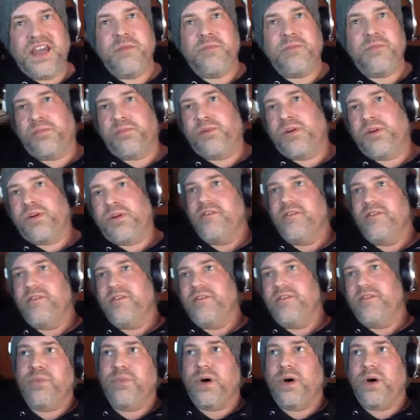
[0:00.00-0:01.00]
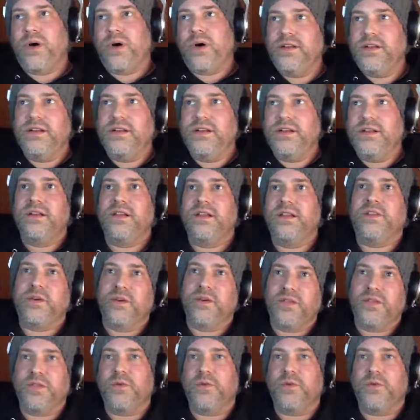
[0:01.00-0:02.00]
it private, but
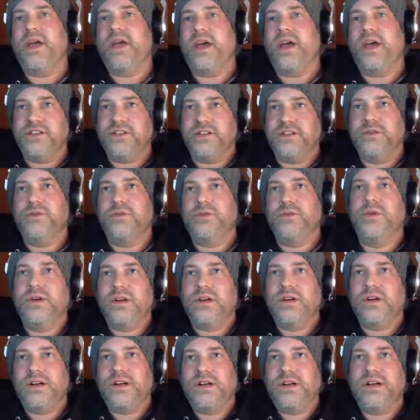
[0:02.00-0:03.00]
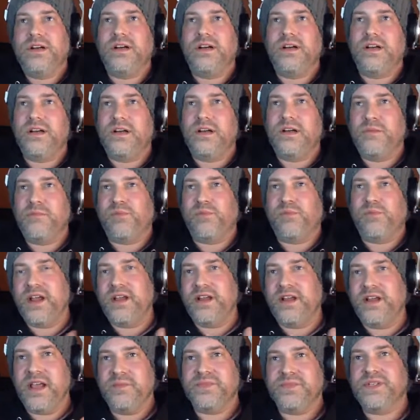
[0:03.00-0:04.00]
the way I do brand
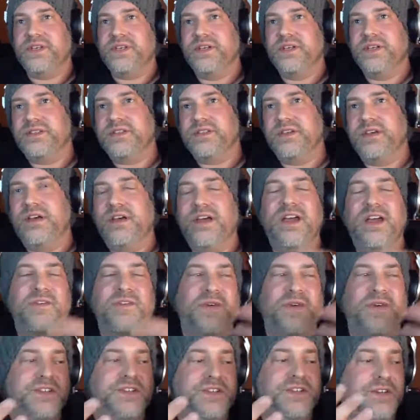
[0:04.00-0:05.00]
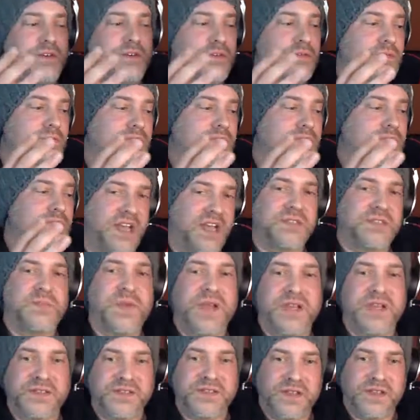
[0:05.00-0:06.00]
names is if I do
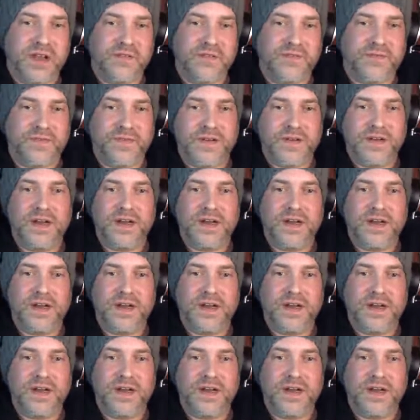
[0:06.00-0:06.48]
text-based stuff,